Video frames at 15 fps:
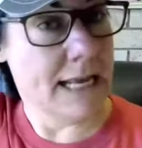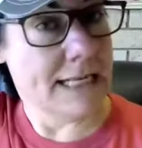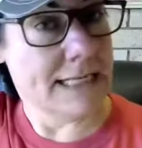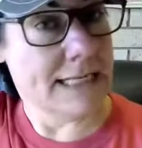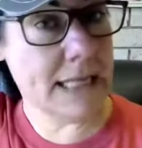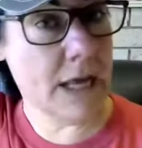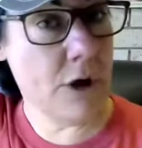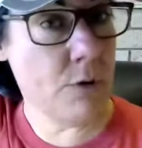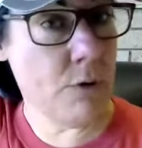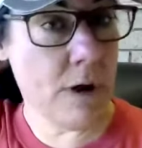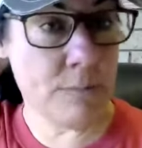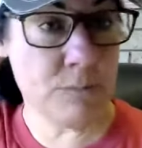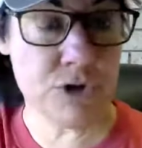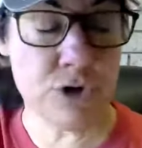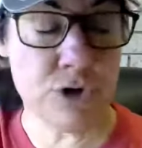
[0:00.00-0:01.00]
So
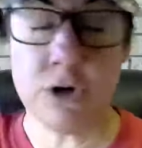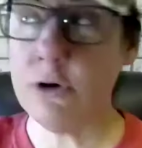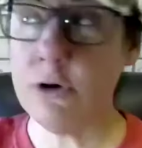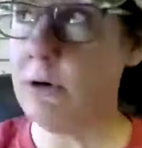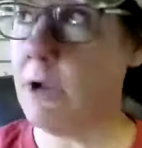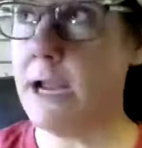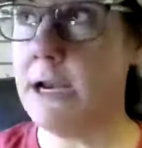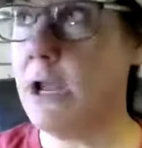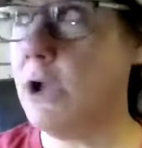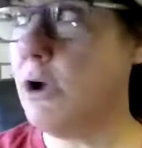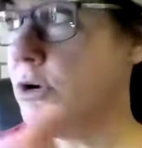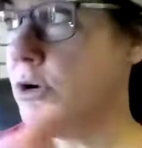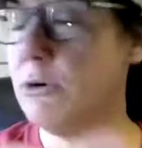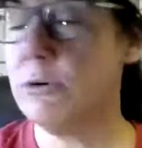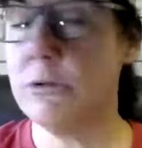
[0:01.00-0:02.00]
I know
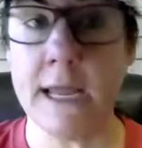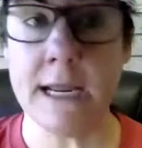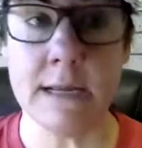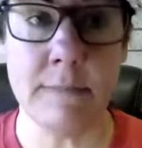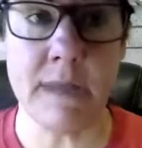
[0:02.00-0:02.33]
you're like